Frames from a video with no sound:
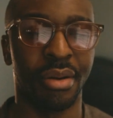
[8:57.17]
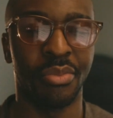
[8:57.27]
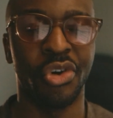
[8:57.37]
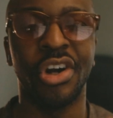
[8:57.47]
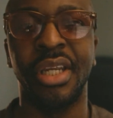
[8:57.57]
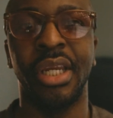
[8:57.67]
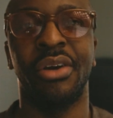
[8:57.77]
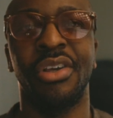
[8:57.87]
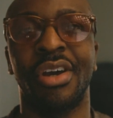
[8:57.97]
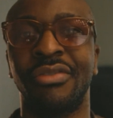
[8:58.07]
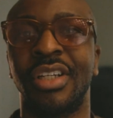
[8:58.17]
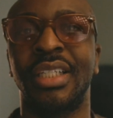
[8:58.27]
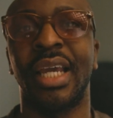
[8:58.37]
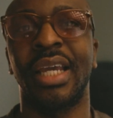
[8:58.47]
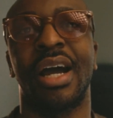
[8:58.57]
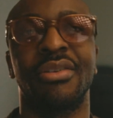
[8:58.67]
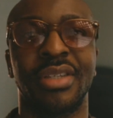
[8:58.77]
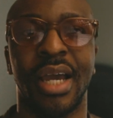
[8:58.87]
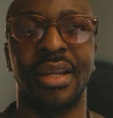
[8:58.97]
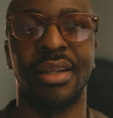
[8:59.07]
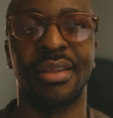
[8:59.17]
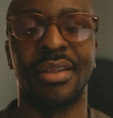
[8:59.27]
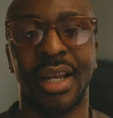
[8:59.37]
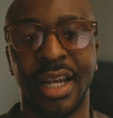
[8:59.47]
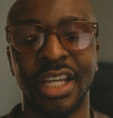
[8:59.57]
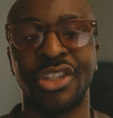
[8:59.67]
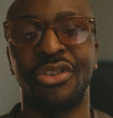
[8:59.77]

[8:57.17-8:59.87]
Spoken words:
the more gear you have to take outside, the less you